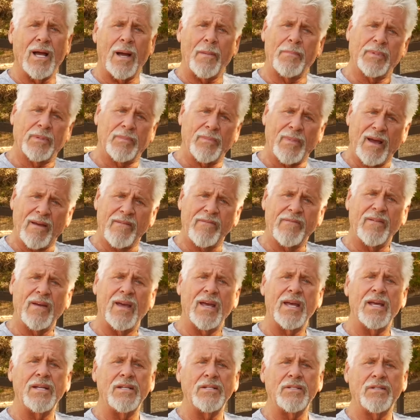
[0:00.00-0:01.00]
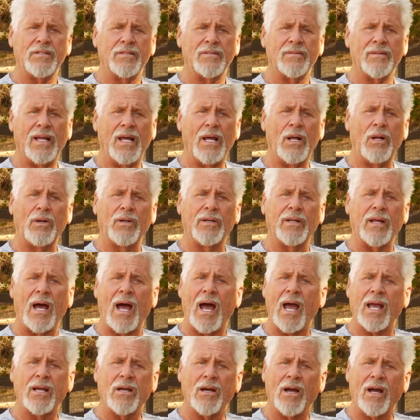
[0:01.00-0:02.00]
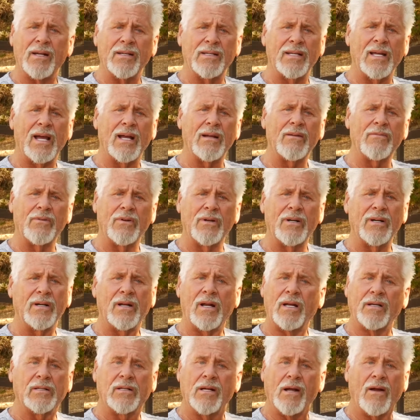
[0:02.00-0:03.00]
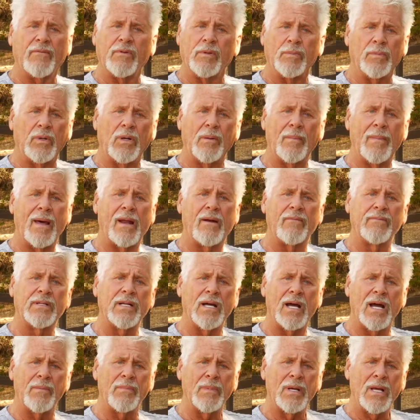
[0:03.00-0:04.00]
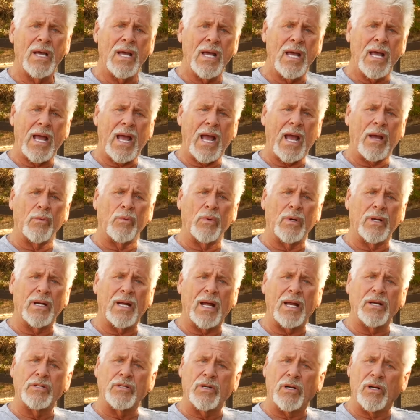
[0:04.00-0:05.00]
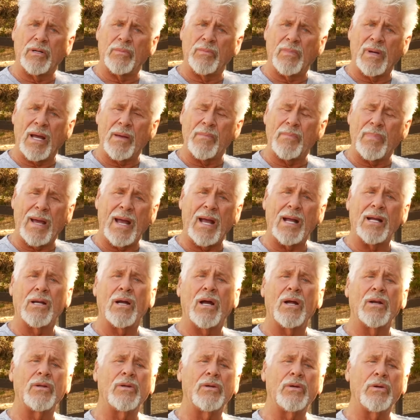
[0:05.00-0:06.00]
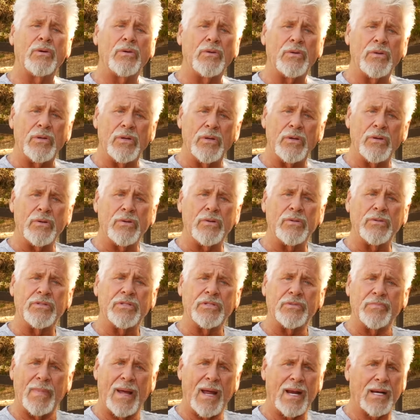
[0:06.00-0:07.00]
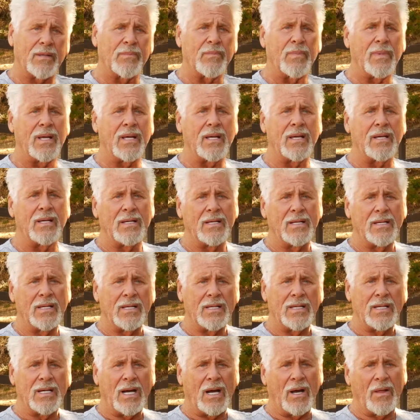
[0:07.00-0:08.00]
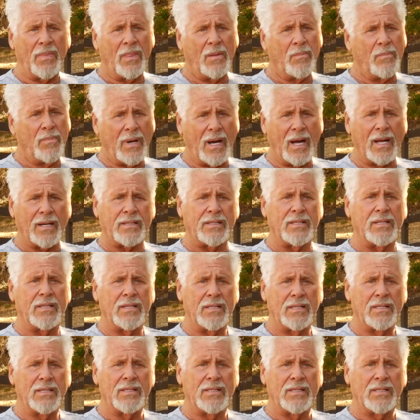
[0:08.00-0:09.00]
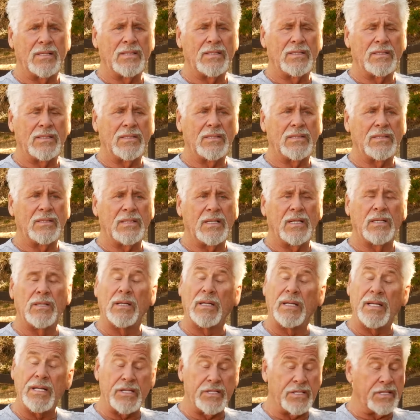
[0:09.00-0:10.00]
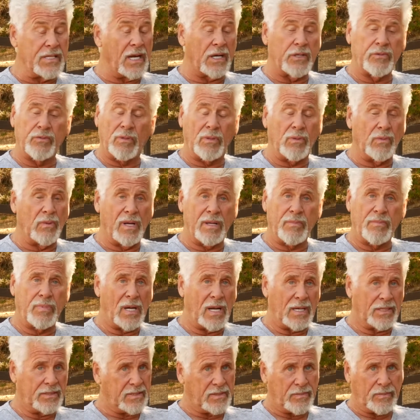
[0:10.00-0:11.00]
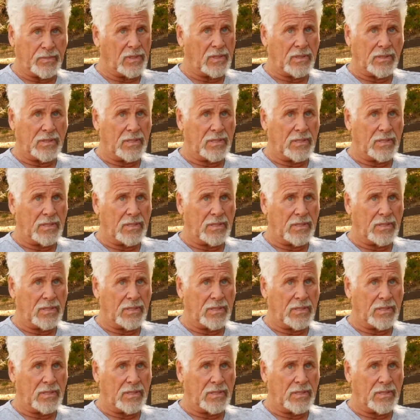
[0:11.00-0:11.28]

cupped my face, held eye contact for an uncomfortable amount of time, and when I turned my back on you, you smacked me on the butt. In the least sexual way possible.